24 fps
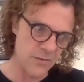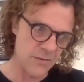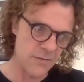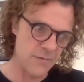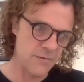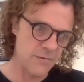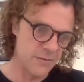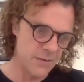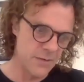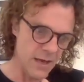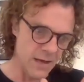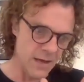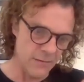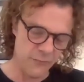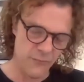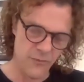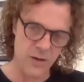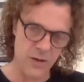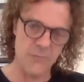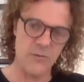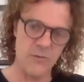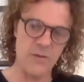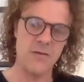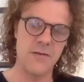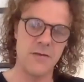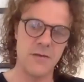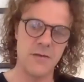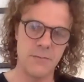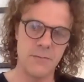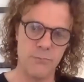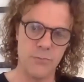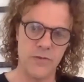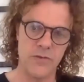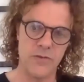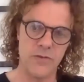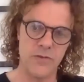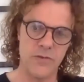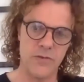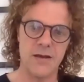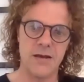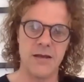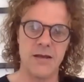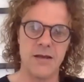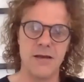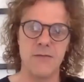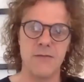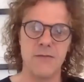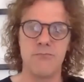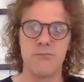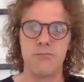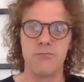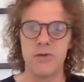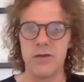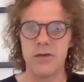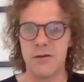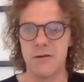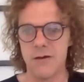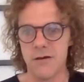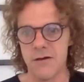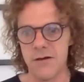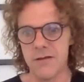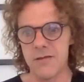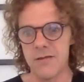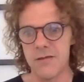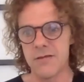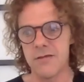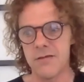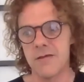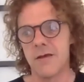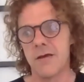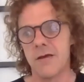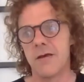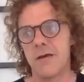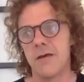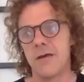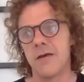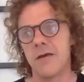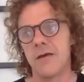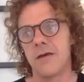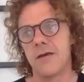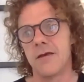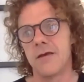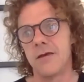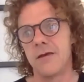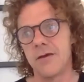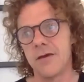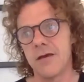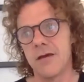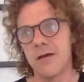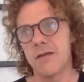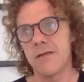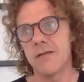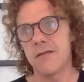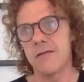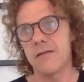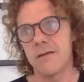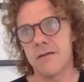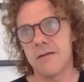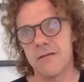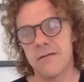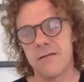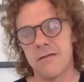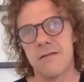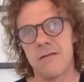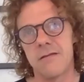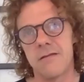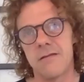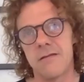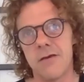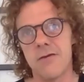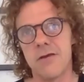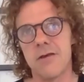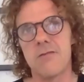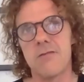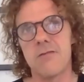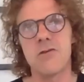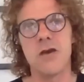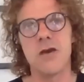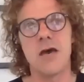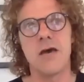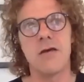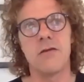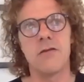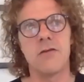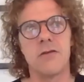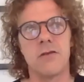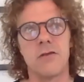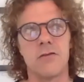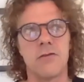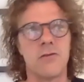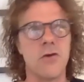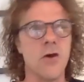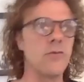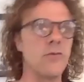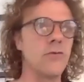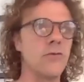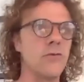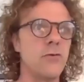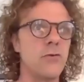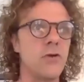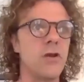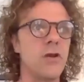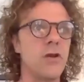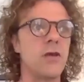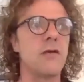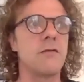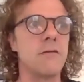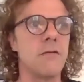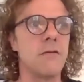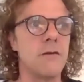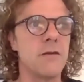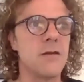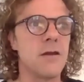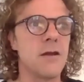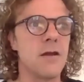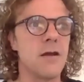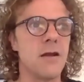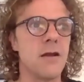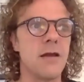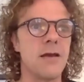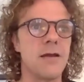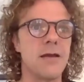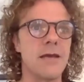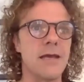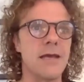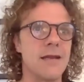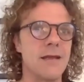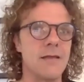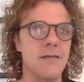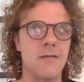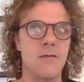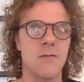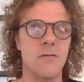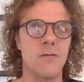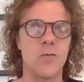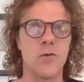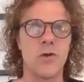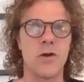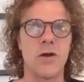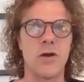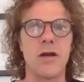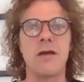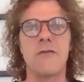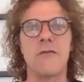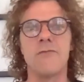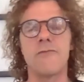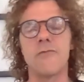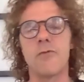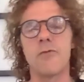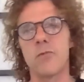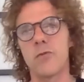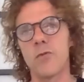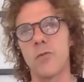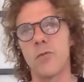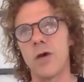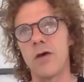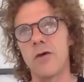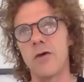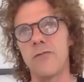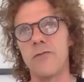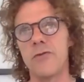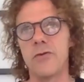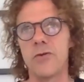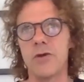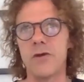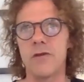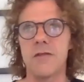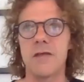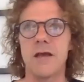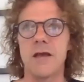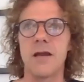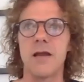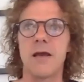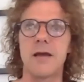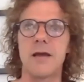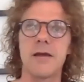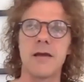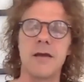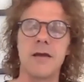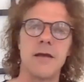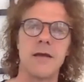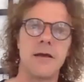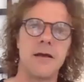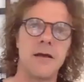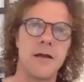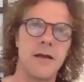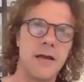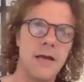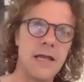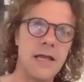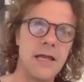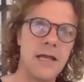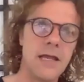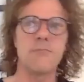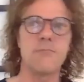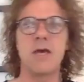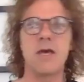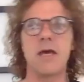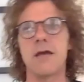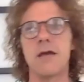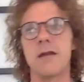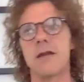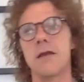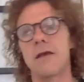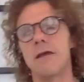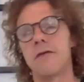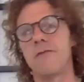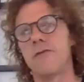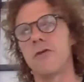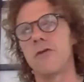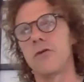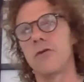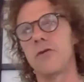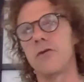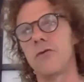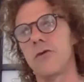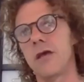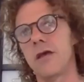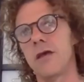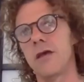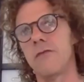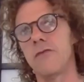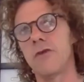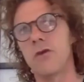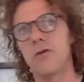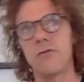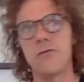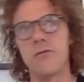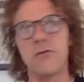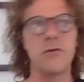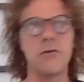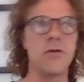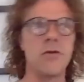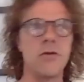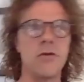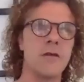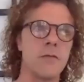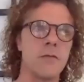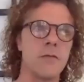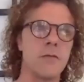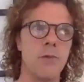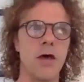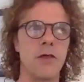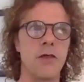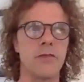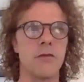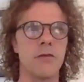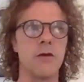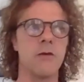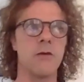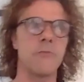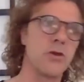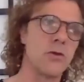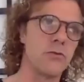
that very simple technique because you cannot tell a child, don't do this, you know, like it doesn't work. And from 12, you can say like, listen, man, if you do this in the bathtub, you